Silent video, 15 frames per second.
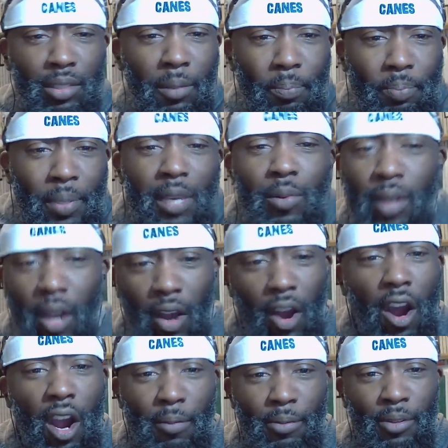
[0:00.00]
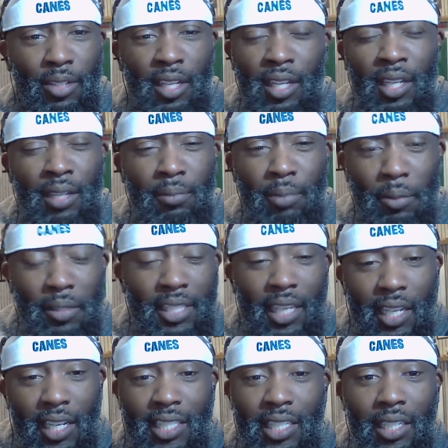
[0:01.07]
compete with Auburn, but when
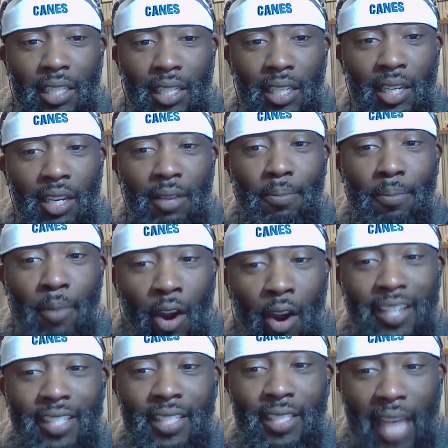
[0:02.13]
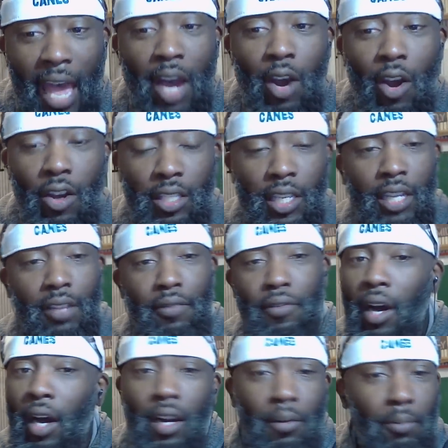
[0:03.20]
Tennessee Martin Skyhawks get
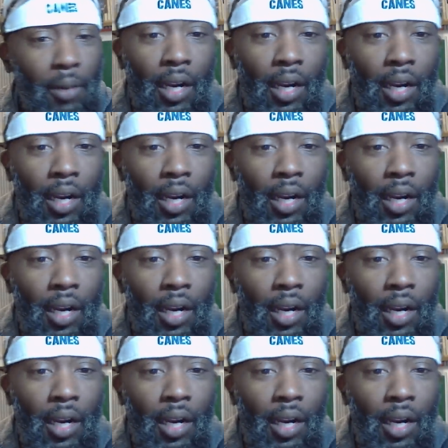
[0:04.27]
involved,